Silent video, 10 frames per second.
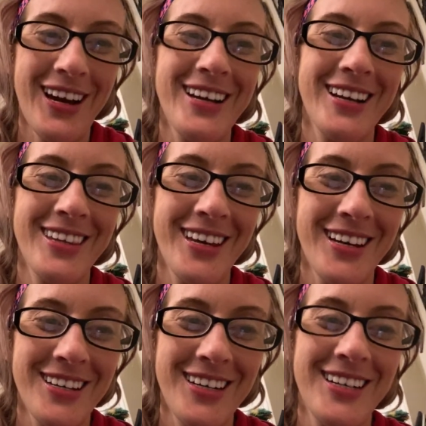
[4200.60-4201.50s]
I get
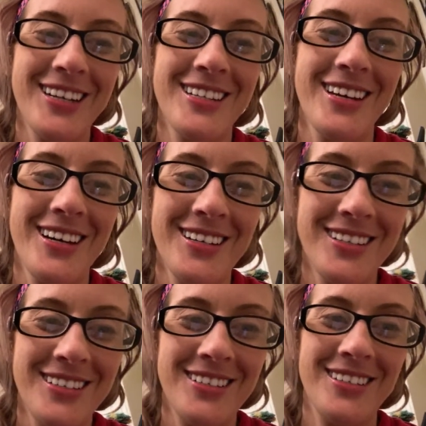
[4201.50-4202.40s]
that. I get
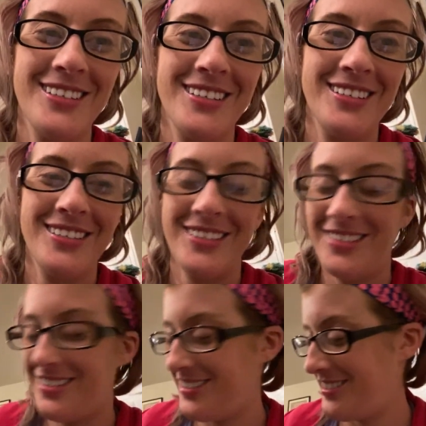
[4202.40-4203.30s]
that.
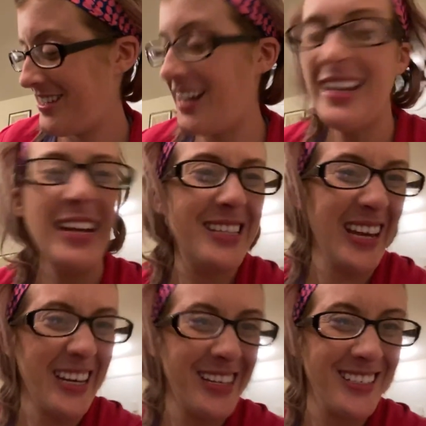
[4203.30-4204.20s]
I like
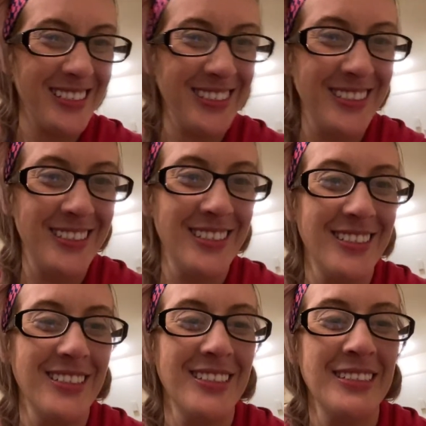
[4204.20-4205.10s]
that.
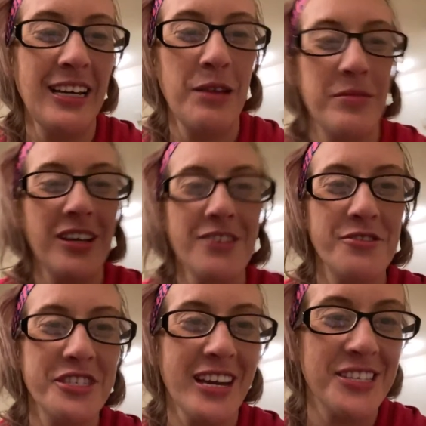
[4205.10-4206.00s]
I might
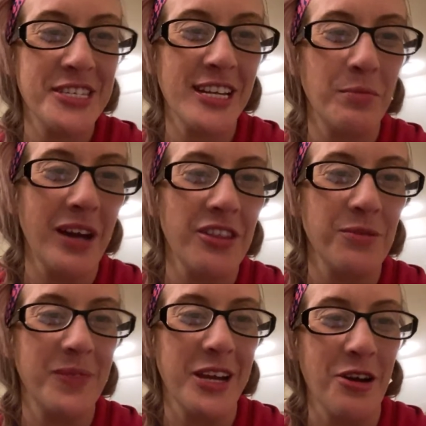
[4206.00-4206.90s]
use that instead of
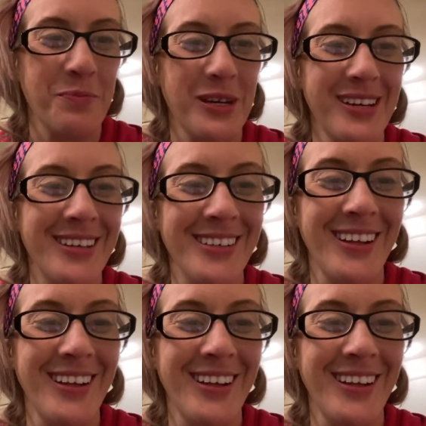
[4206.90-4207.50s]
bathroom therapy.